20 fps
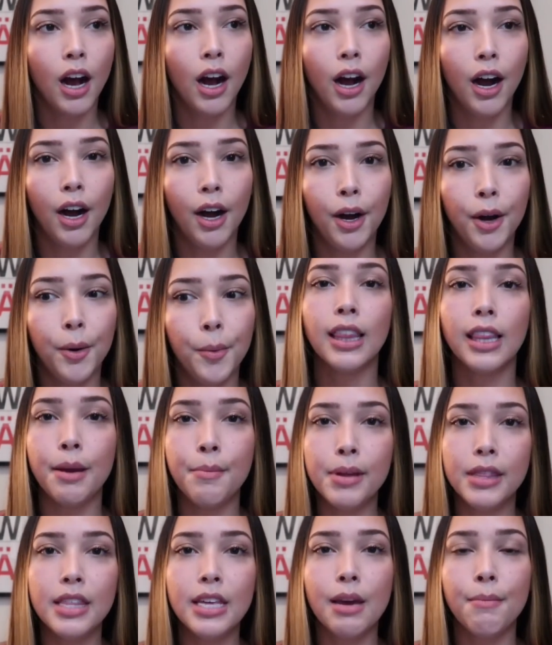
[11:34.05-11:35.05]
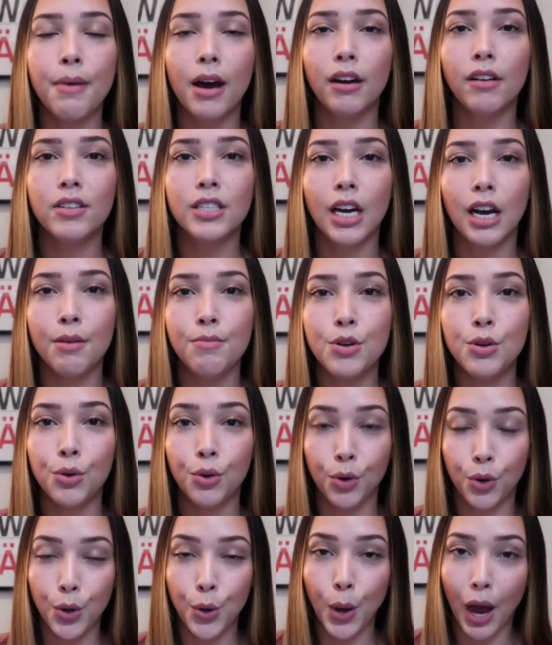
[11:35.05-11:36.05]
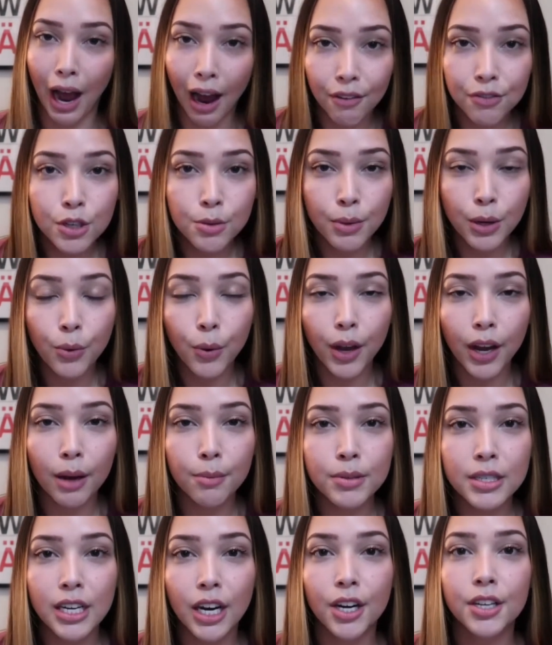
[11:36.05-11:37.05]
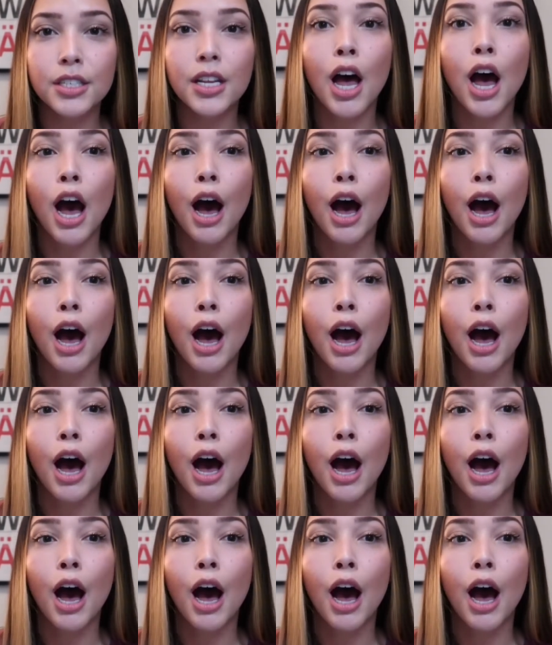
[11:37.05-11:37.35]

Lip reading: limit the amount of time you have to be going upstairs